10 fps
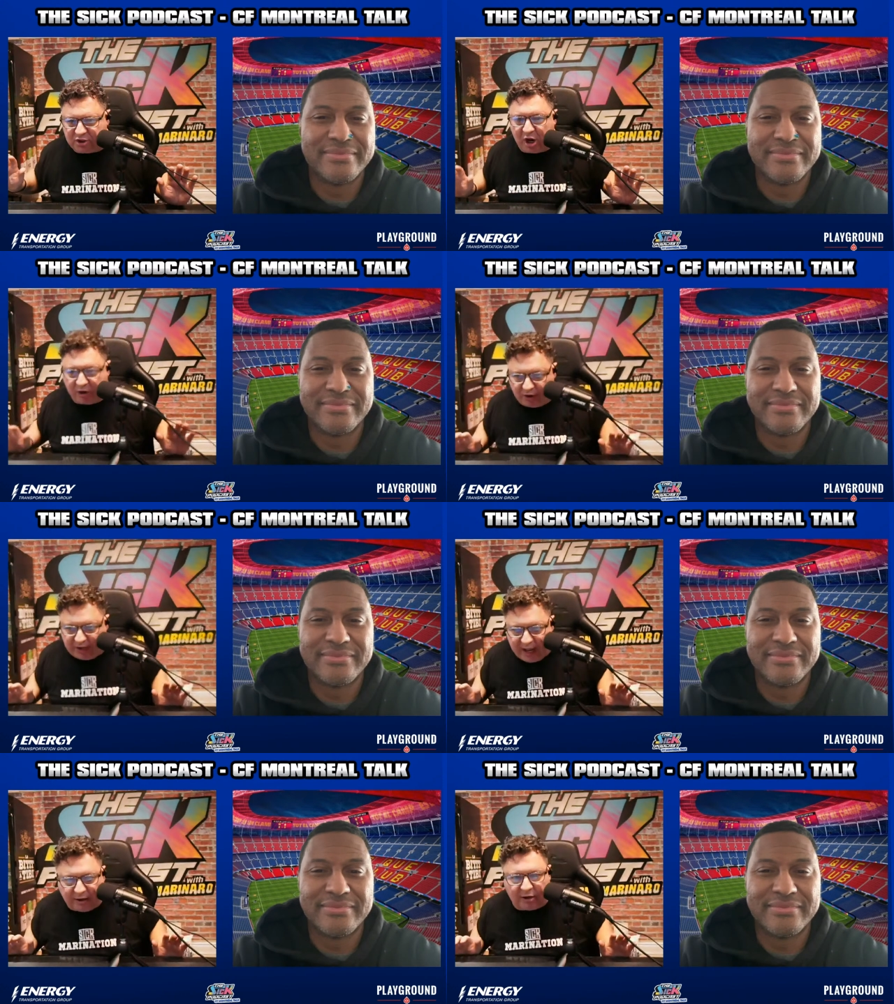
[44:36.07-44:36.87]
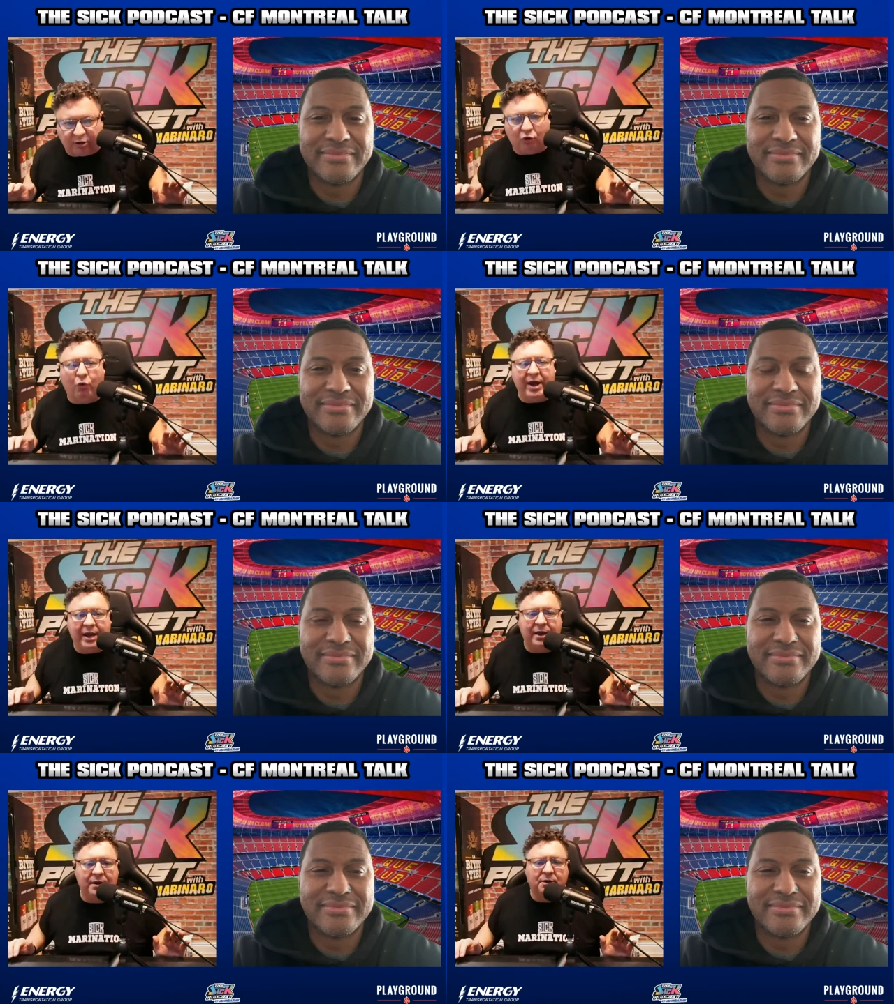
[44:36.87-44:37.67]
Speaker 1: Soccer Canada. The
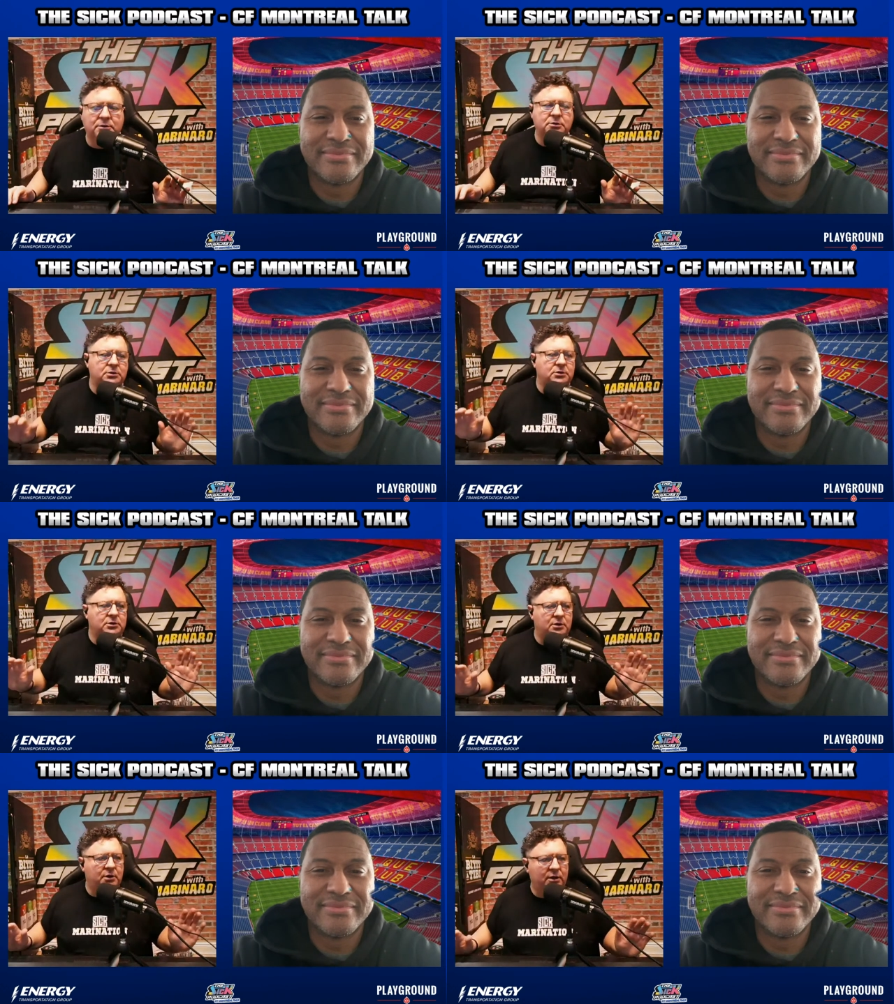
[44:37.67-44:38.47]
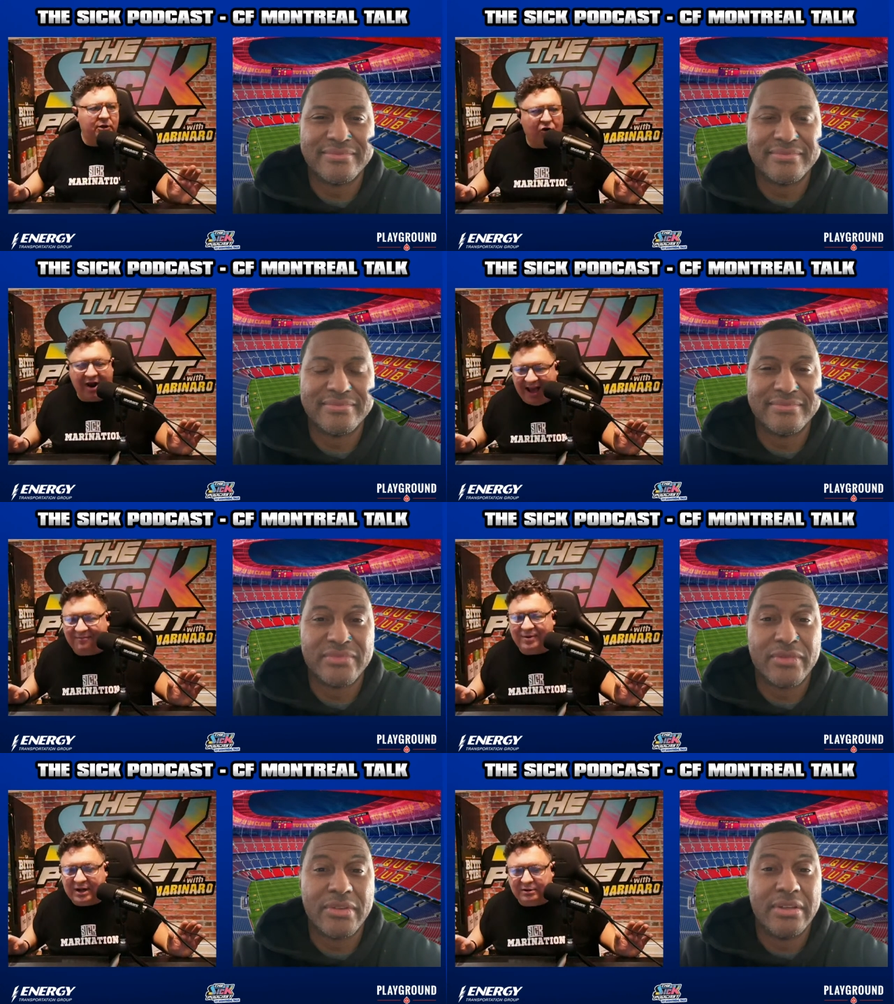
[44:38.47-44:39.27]
way there
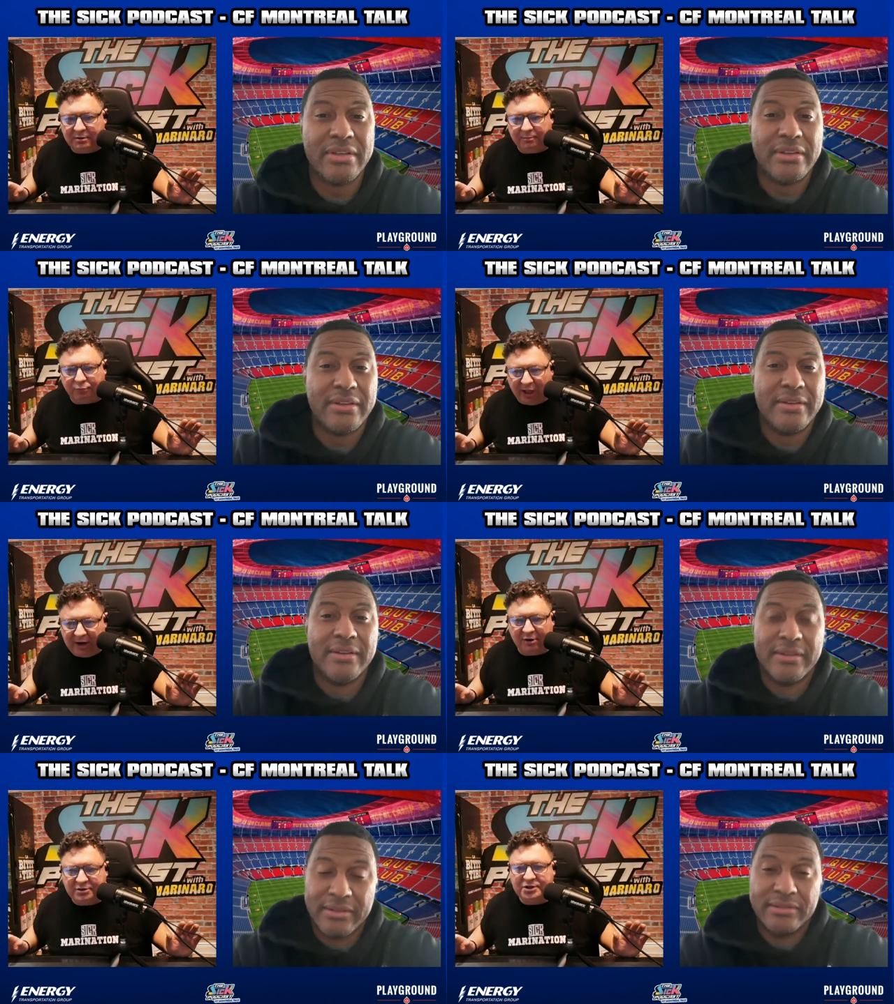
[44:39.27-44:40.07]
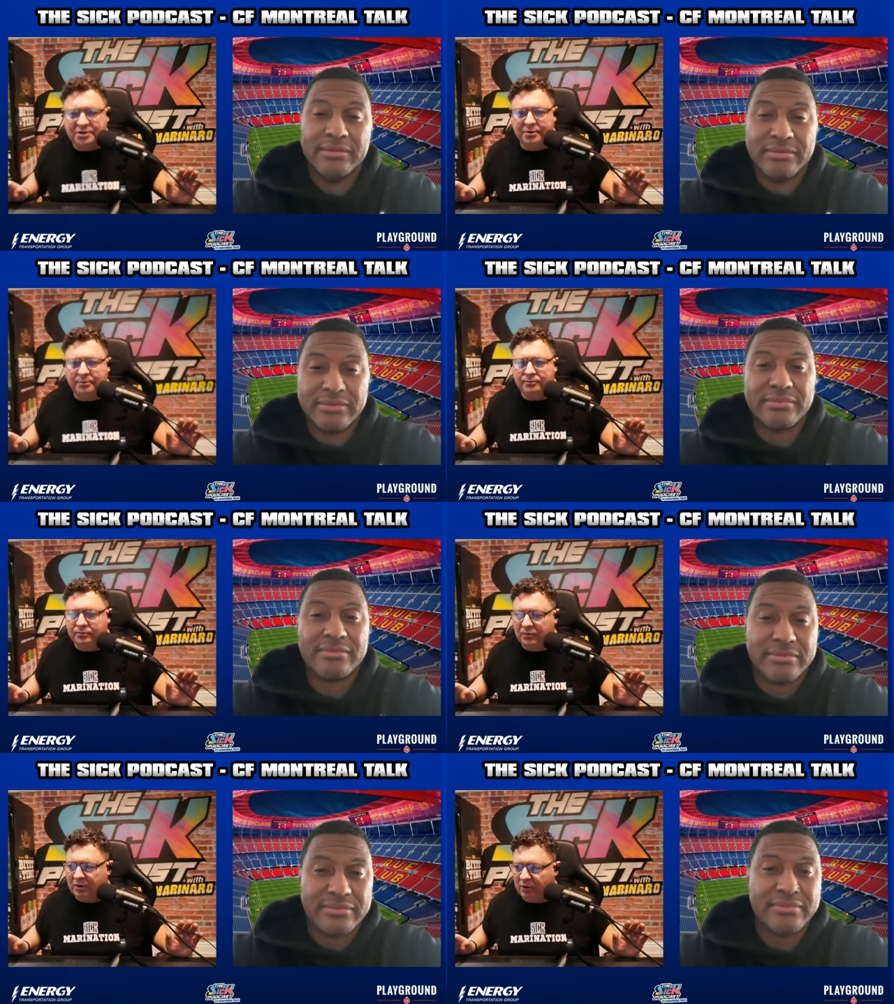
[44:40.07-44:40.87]
have been players
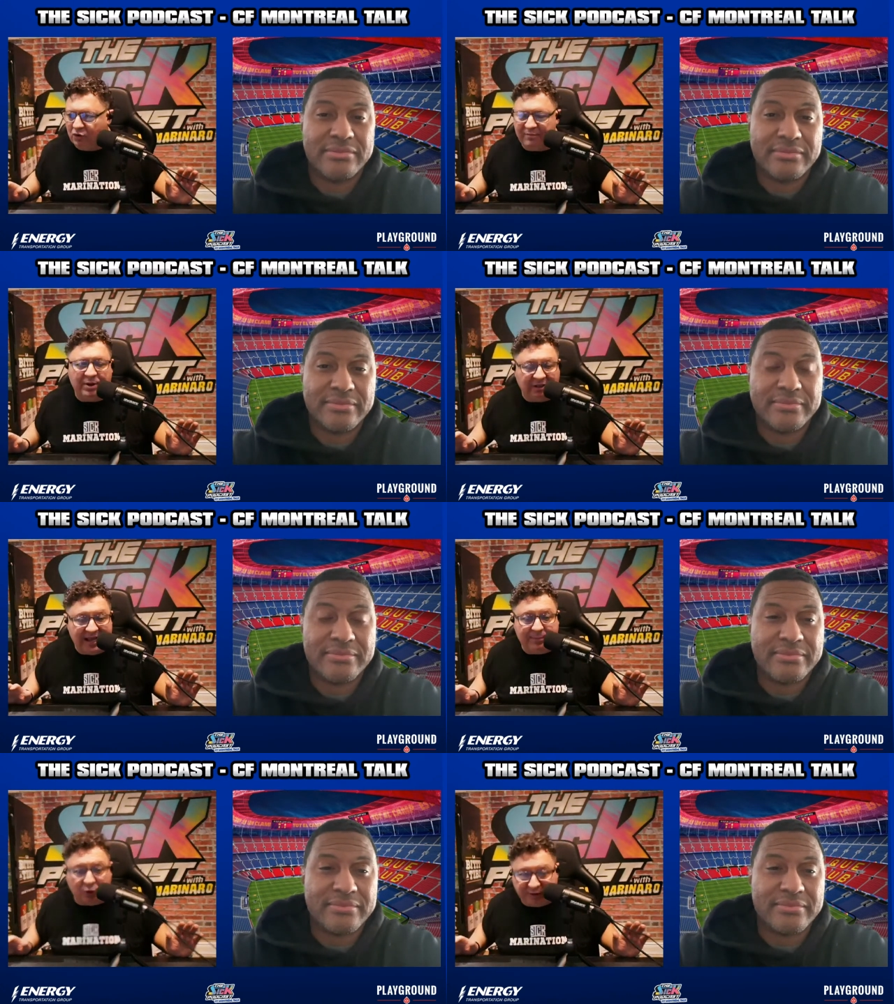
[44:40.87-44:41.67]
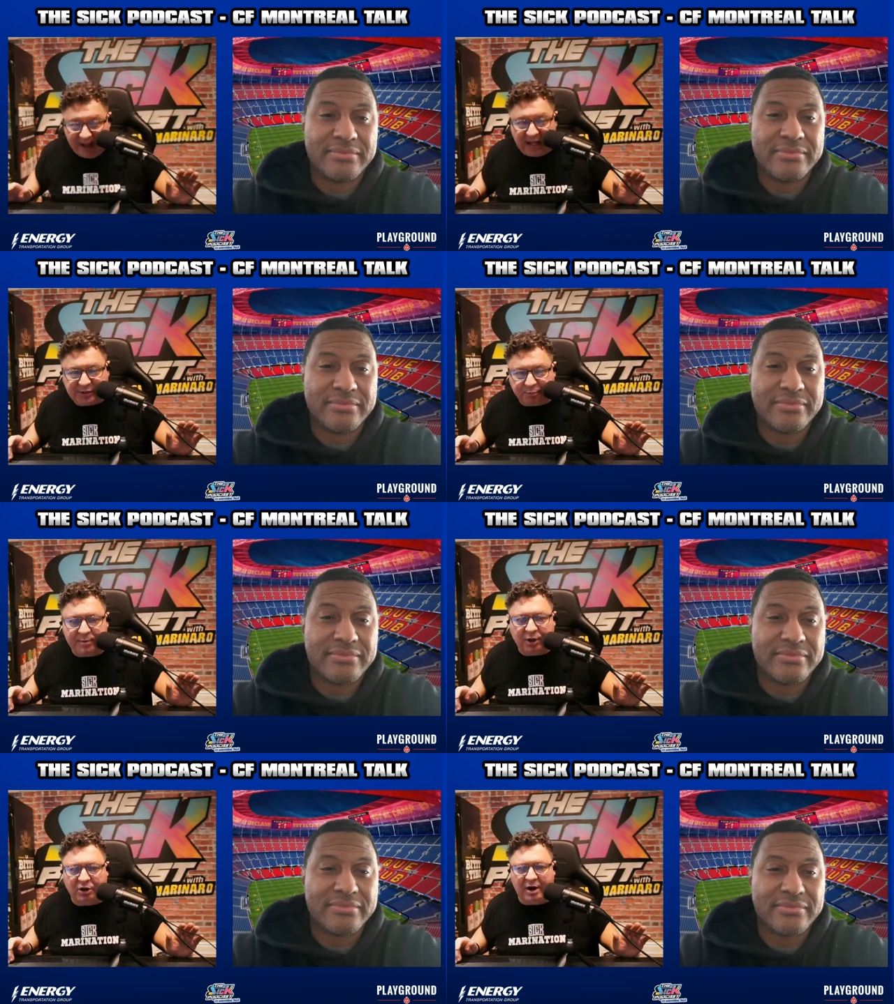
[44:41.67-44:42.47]
who have been labeled as
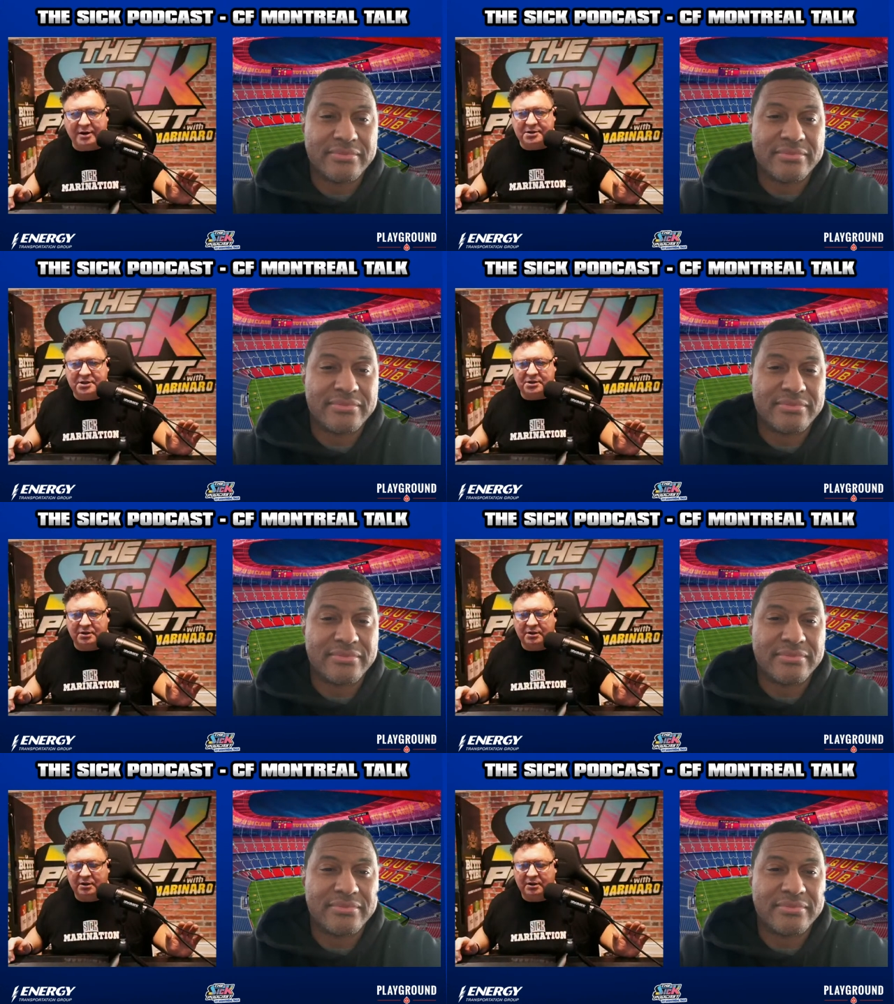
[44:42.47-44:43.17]
prima donnas